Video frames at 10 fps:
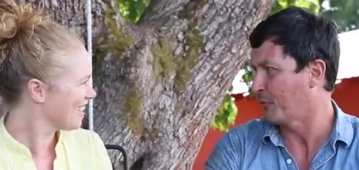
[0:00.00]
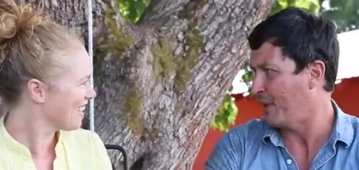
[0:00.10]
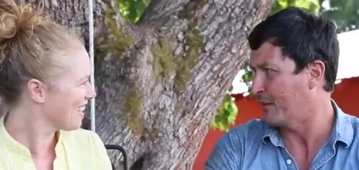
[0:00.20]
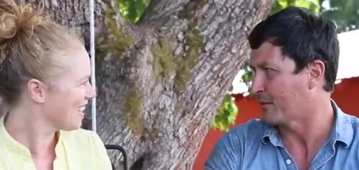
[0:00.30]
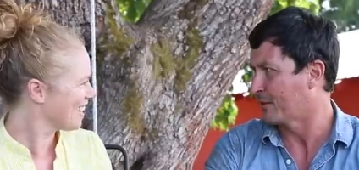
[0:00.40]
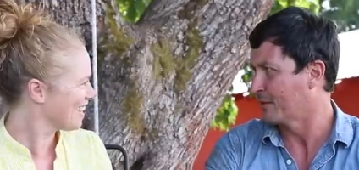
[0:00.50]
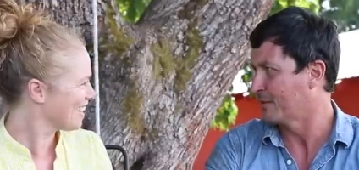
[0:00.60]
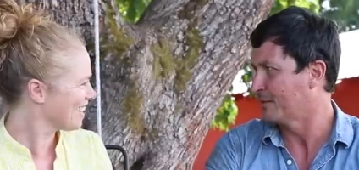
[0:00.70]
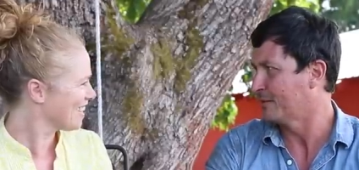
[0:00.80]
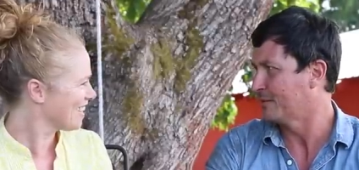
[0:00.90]
Speaker 1: standard.
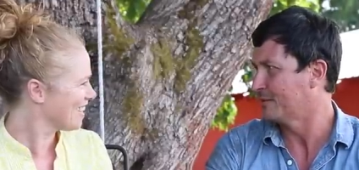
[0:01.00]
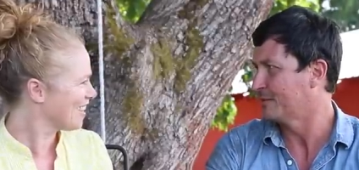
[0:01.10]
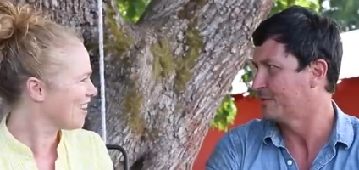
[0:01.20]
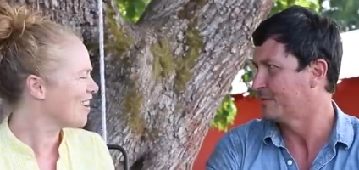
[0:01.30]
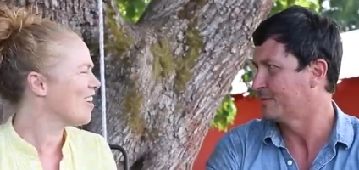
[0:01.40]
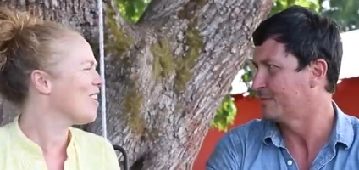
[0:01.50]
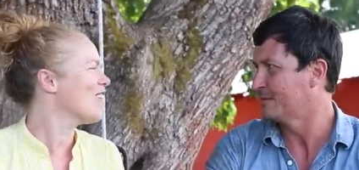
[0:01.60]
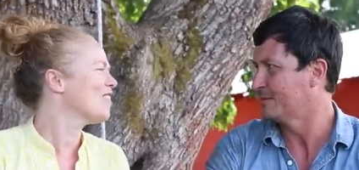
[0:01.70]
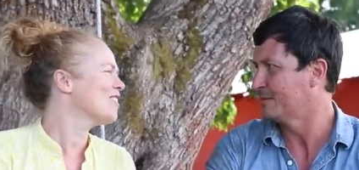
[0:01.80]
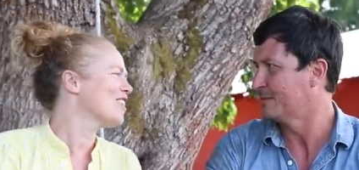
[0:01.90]

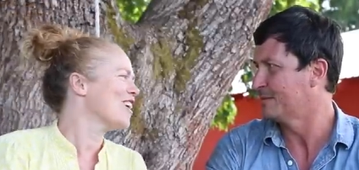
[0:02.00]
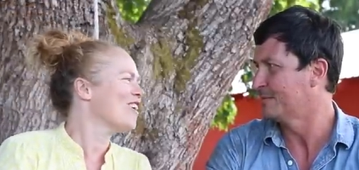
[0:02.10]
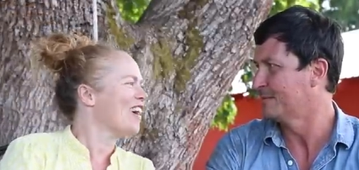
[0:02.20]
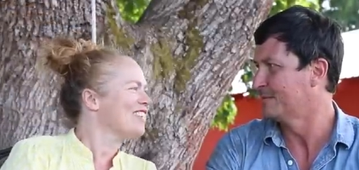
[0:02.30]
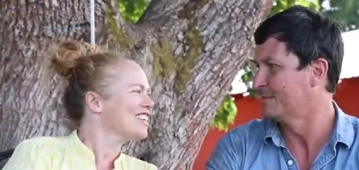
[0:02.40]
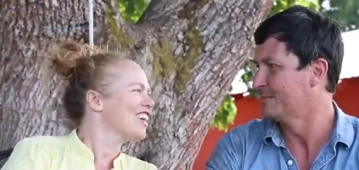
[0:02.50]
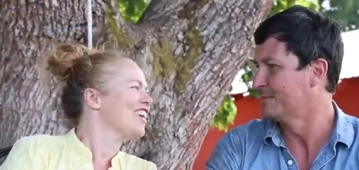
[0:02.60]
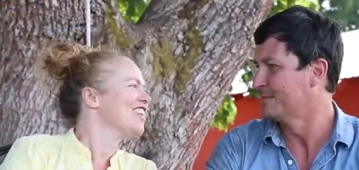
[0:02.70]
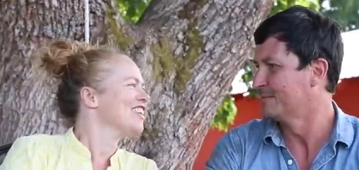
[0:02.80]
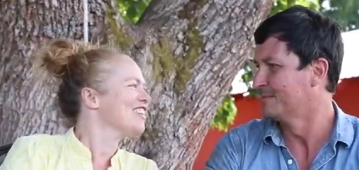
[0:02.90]
Speaker 2: Oh, no, I would
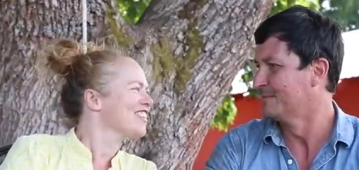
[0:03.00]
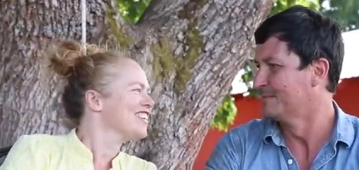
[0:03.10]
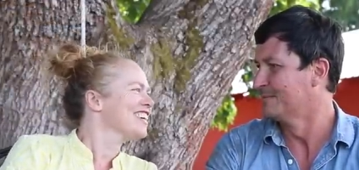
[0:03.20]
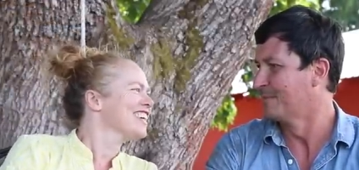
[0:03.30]
call you.